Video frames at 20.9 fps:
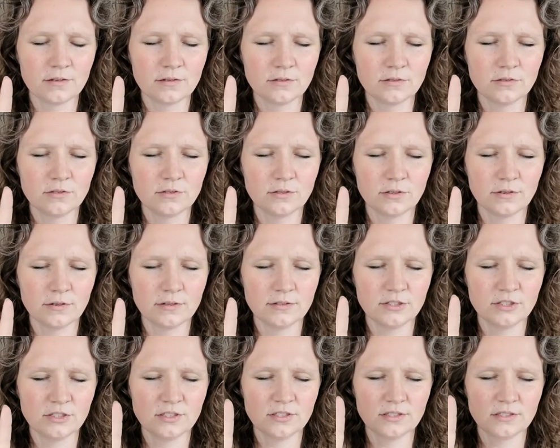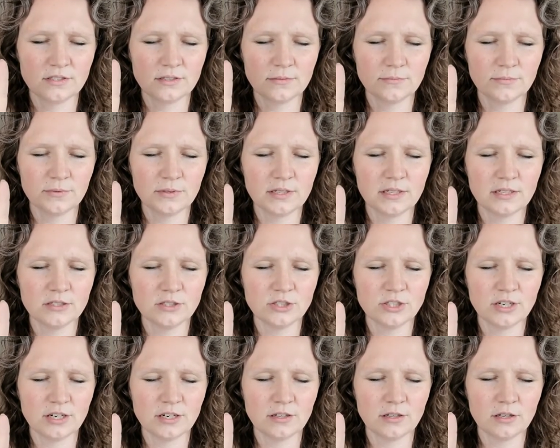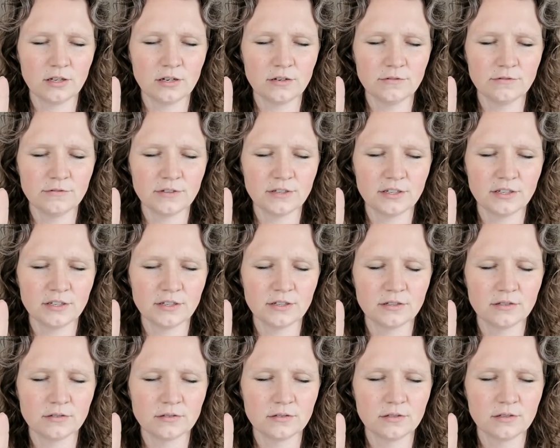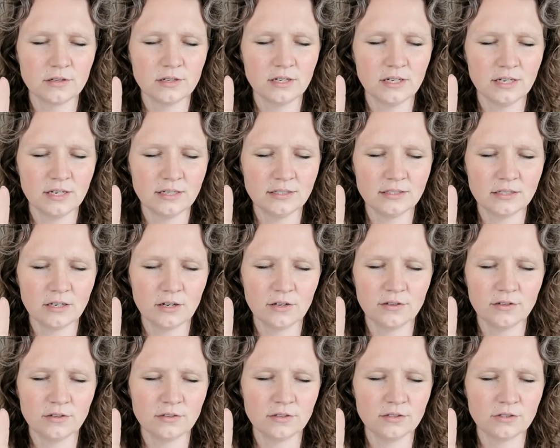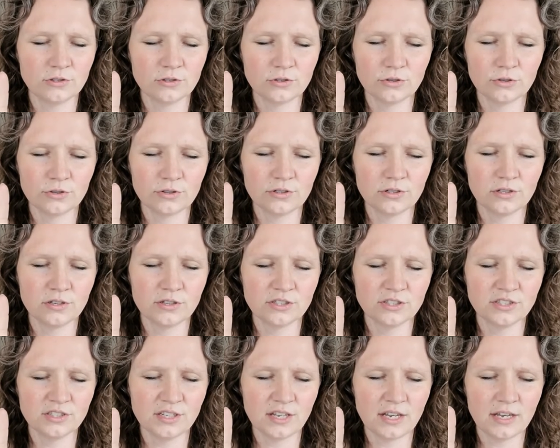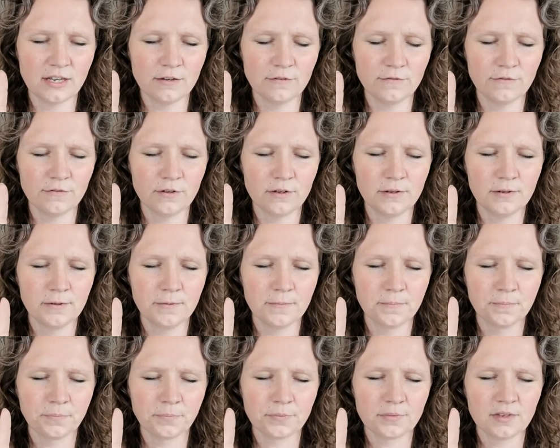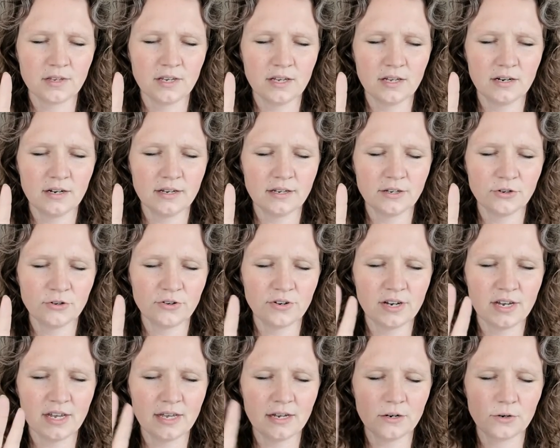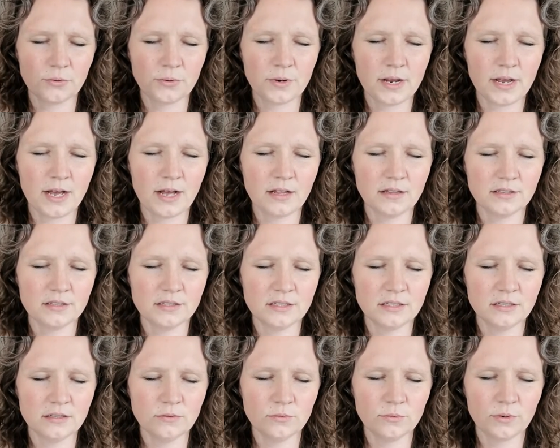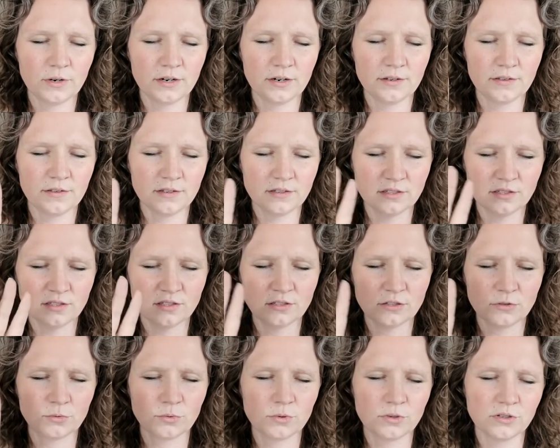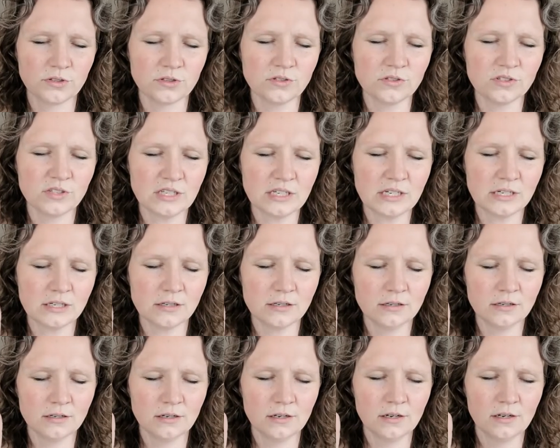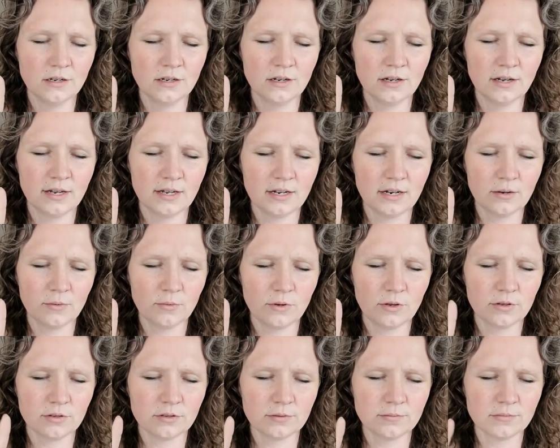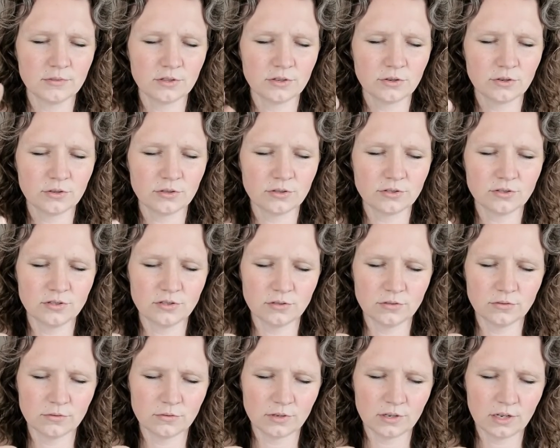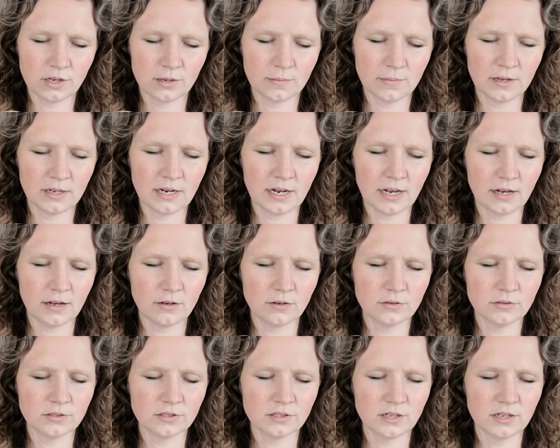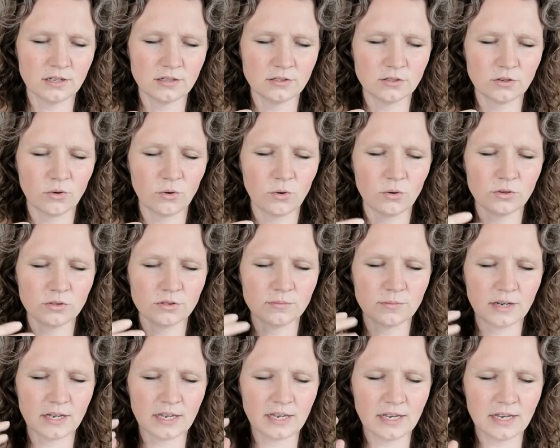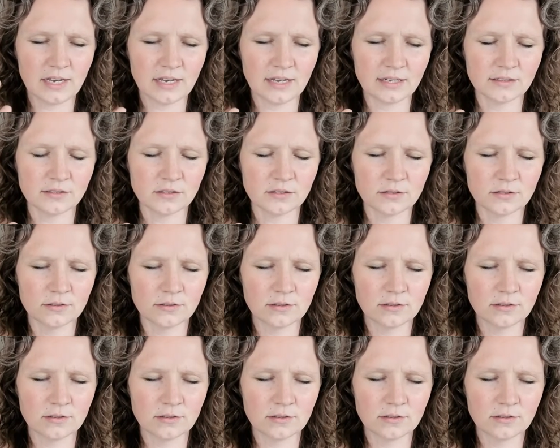So I just simply share love here. And I tell the little girl you're safe. And I create a reality where this is a real scene. And I welcome the girl to come on out and to hold my hand.